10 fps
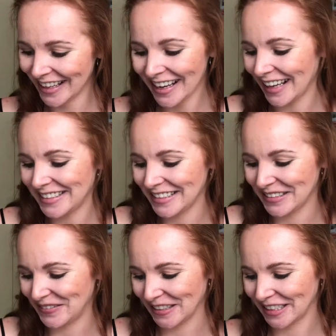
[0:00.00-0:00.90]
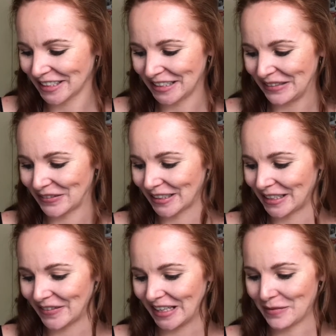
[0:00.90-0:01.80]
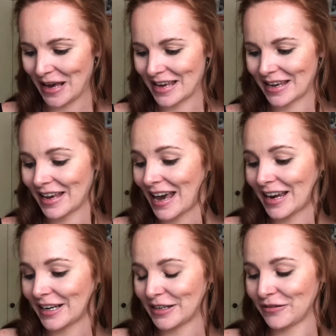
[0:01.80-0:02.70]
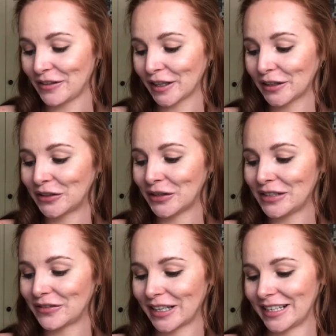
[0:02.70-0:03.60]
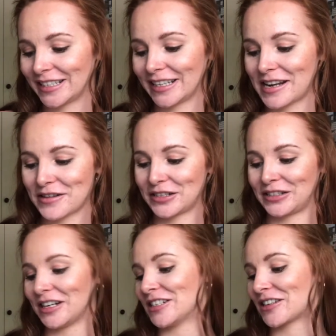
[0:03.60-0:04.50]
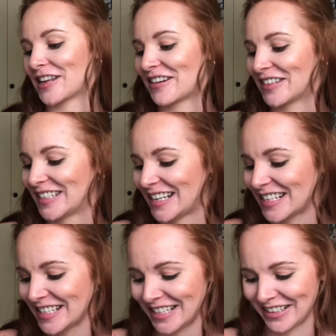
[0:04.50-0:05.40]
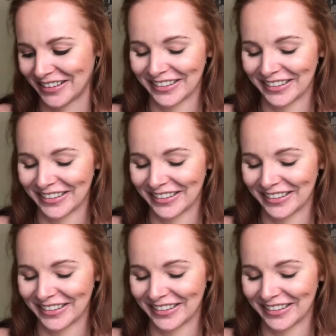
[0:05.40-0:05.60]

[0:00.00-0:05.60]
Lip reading: I didn't feel guilty for leaving him hanging, and I didn't feel annoyed for kissing another stranger that I wasn't into.